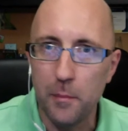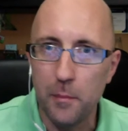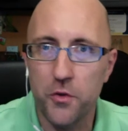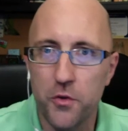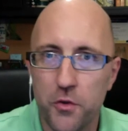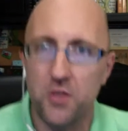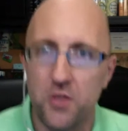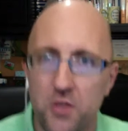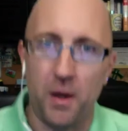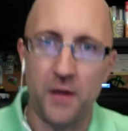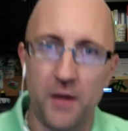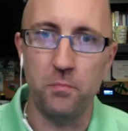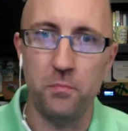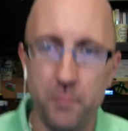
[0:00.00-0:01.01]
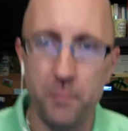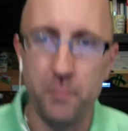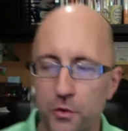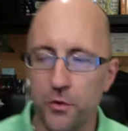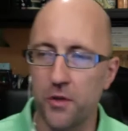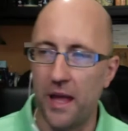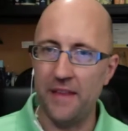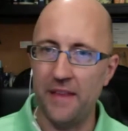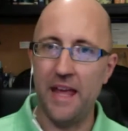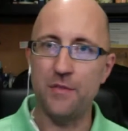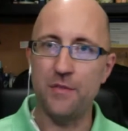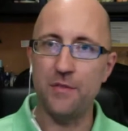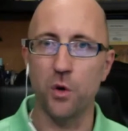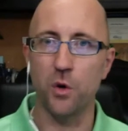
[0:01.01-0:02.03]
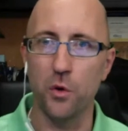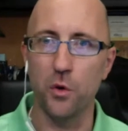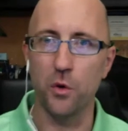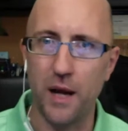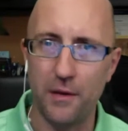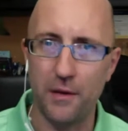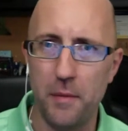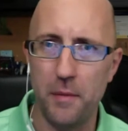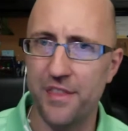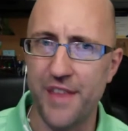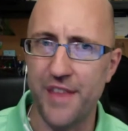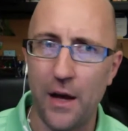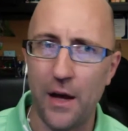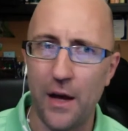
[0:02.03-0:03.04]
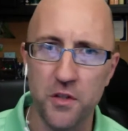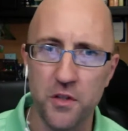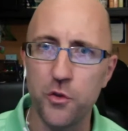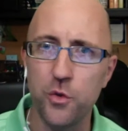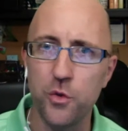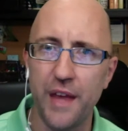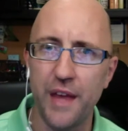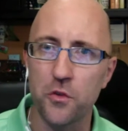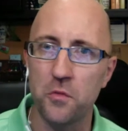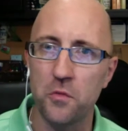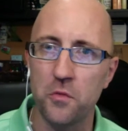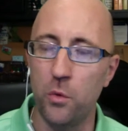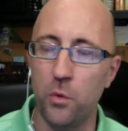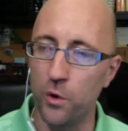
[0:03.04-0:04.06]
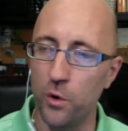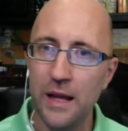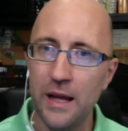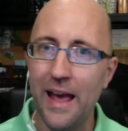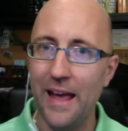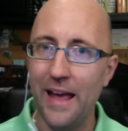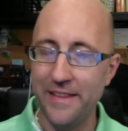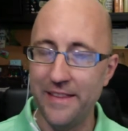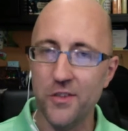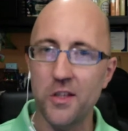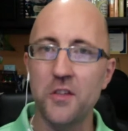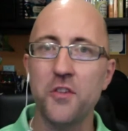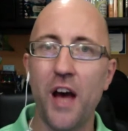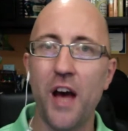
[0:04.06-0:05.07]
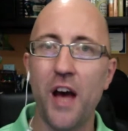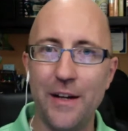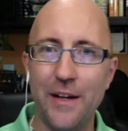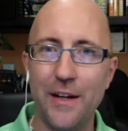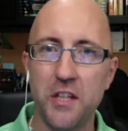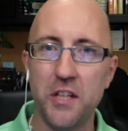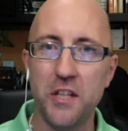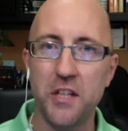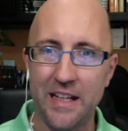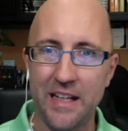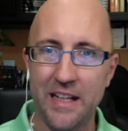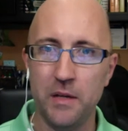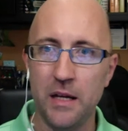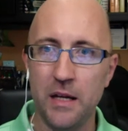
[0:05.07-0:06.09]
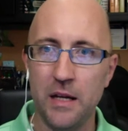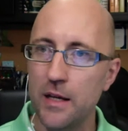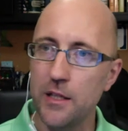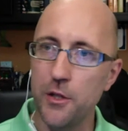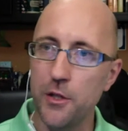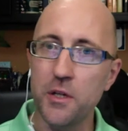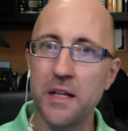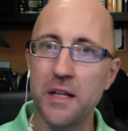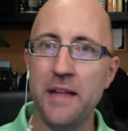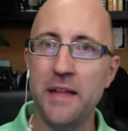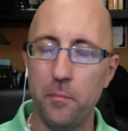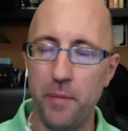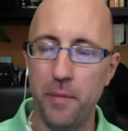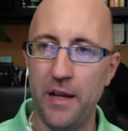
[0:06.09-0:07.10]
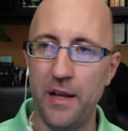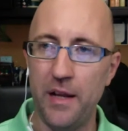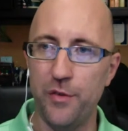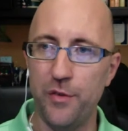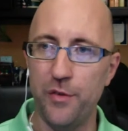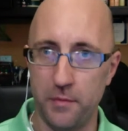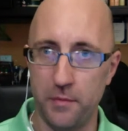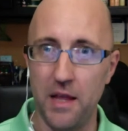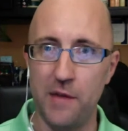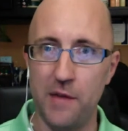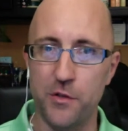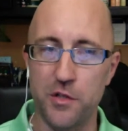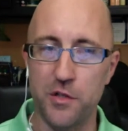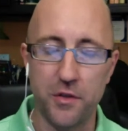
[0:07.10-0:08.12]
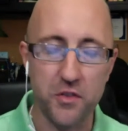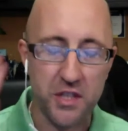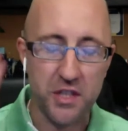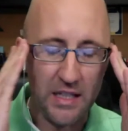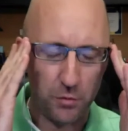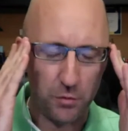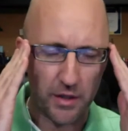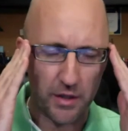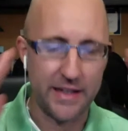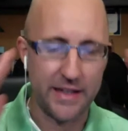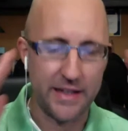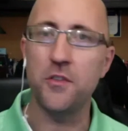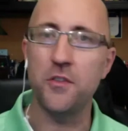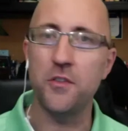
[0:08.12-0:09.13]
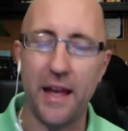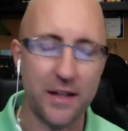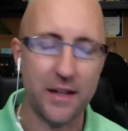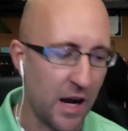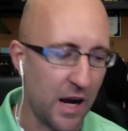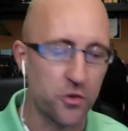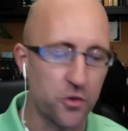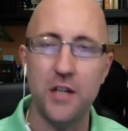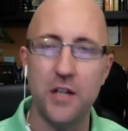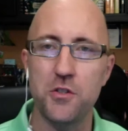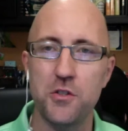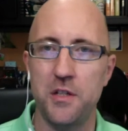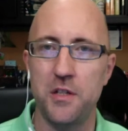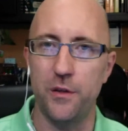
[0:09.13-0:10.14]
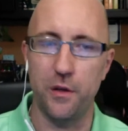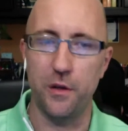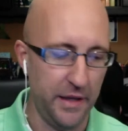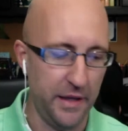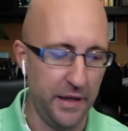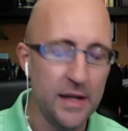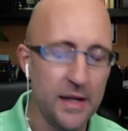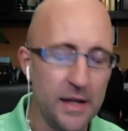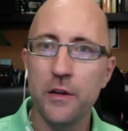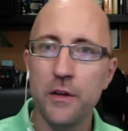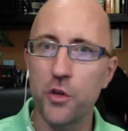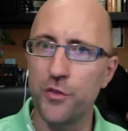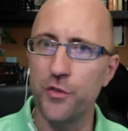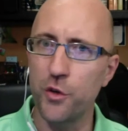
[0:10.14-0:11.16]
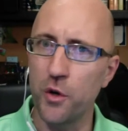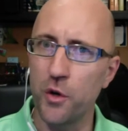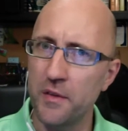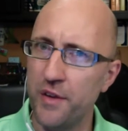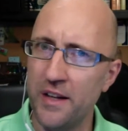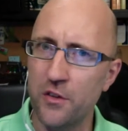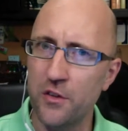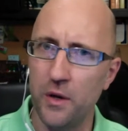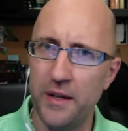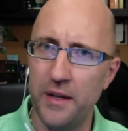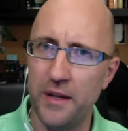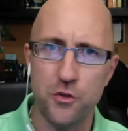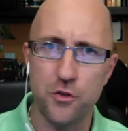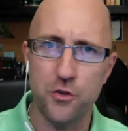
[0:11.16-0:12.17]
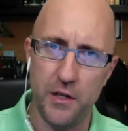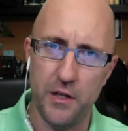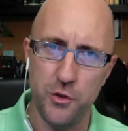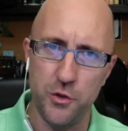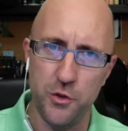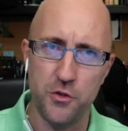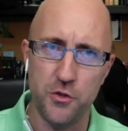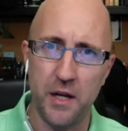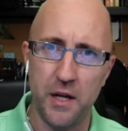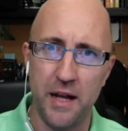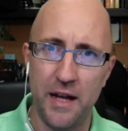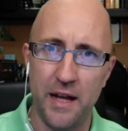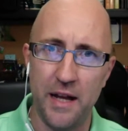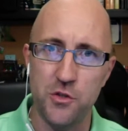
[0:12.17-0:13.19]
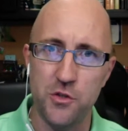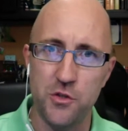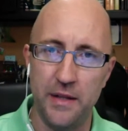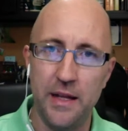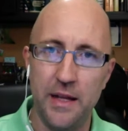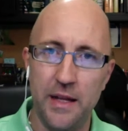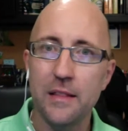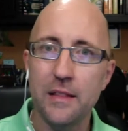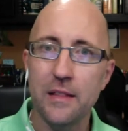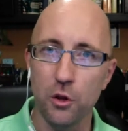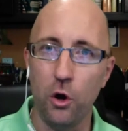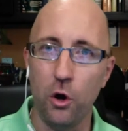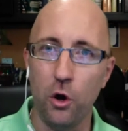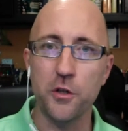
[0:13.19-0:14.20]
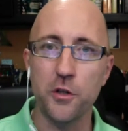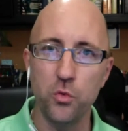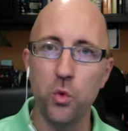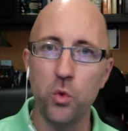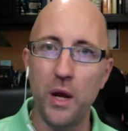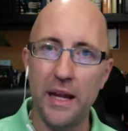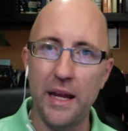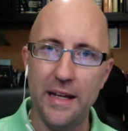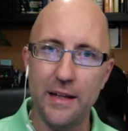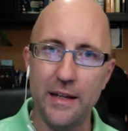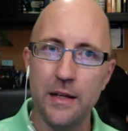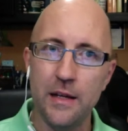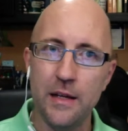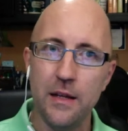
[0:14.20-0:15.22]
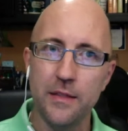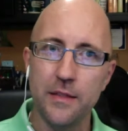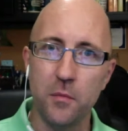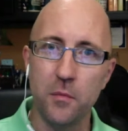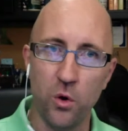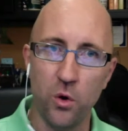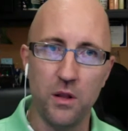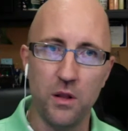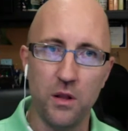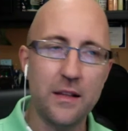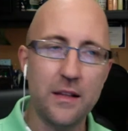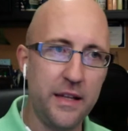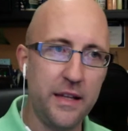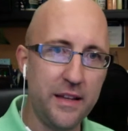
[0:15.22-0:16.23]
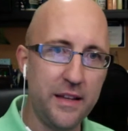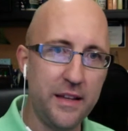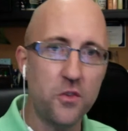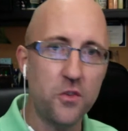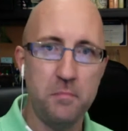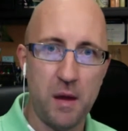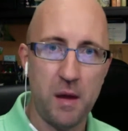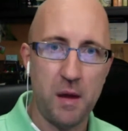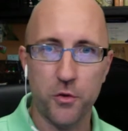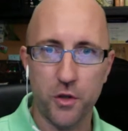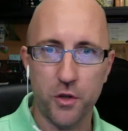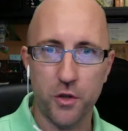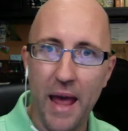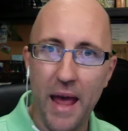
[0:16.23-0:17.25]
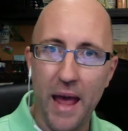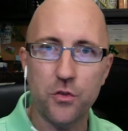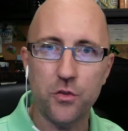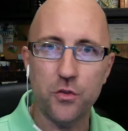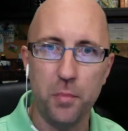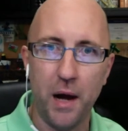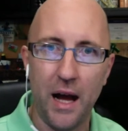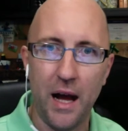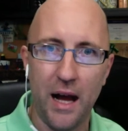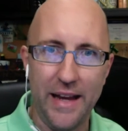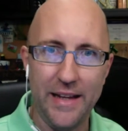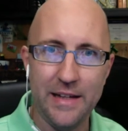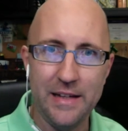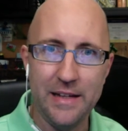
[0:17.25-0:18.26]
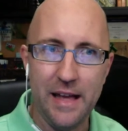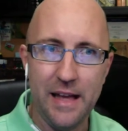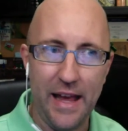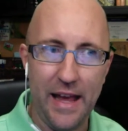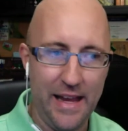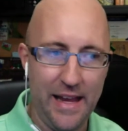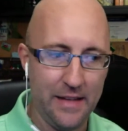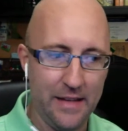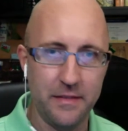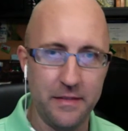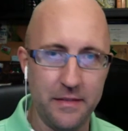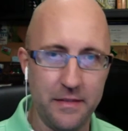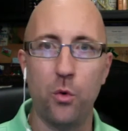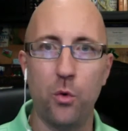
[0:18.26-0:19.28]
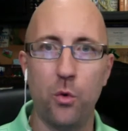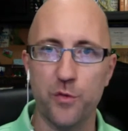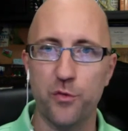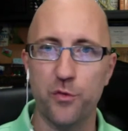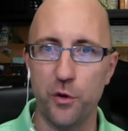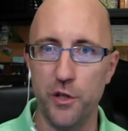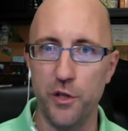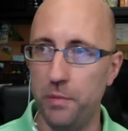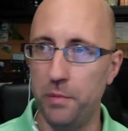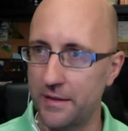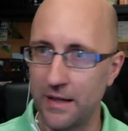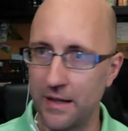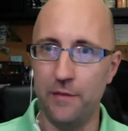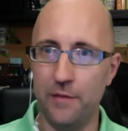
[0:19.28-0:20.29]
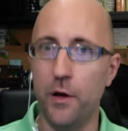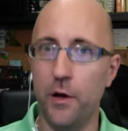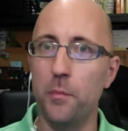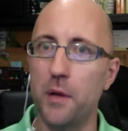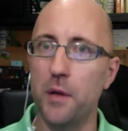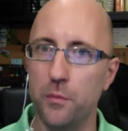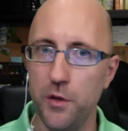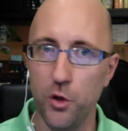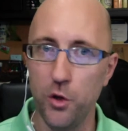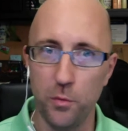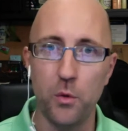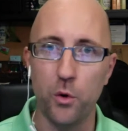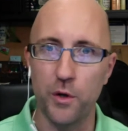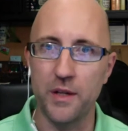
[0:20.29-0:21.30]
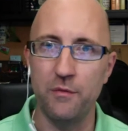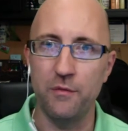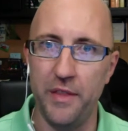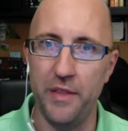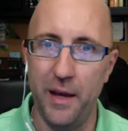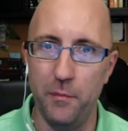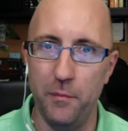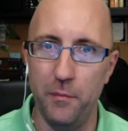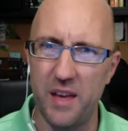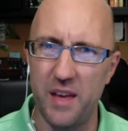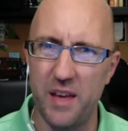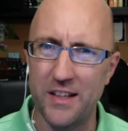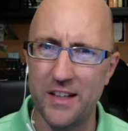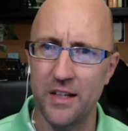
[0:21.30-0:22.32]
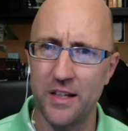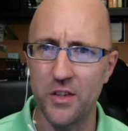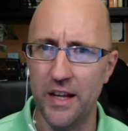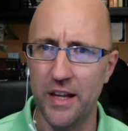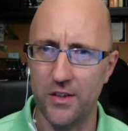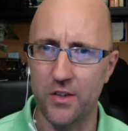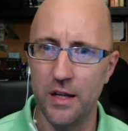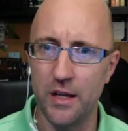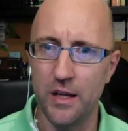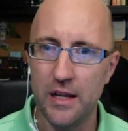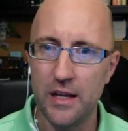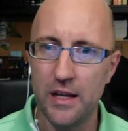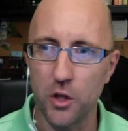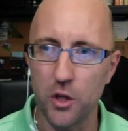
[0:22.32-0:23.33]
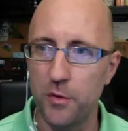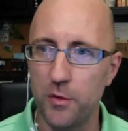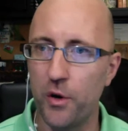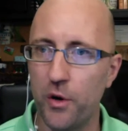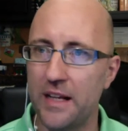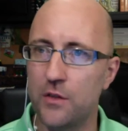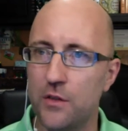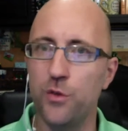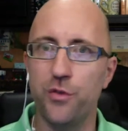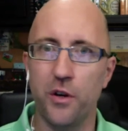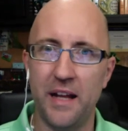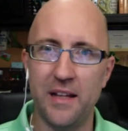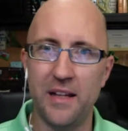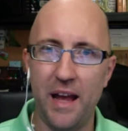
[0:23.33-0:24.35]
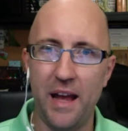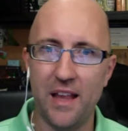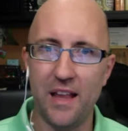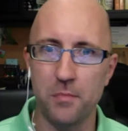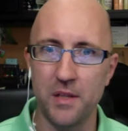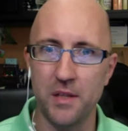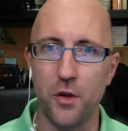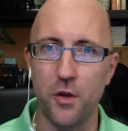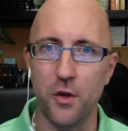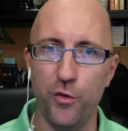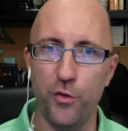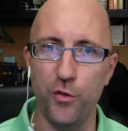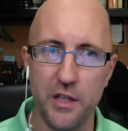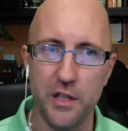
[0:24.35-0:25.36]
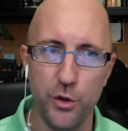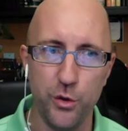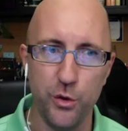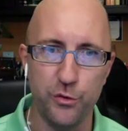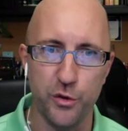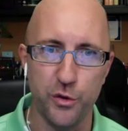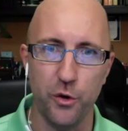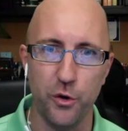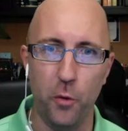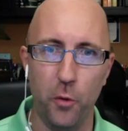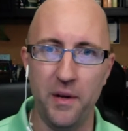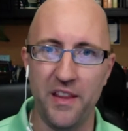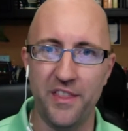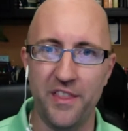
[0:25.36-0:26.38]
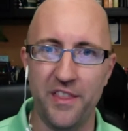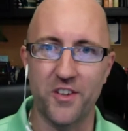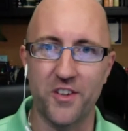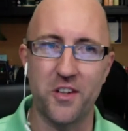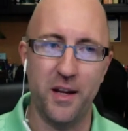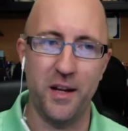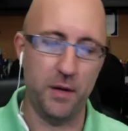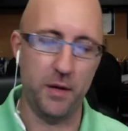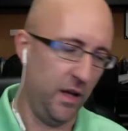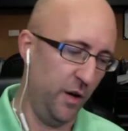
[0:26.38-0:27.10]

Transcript: sponsored members, and they've enrolled probably about 1,000 to 2,000 more. And this entire team, you can now benefit from the leverage of the team. We're going to get into that conversation here a little bit. So if you're on the fence right now, should I join or should I not join? The longer you wait, the more likely these team members are going to pass you by and not work for you, but kind of you'll be working for them, if that makes any sense. So before I get too far down the path, Melissa, over to you for your opening thoughts tonight, my love.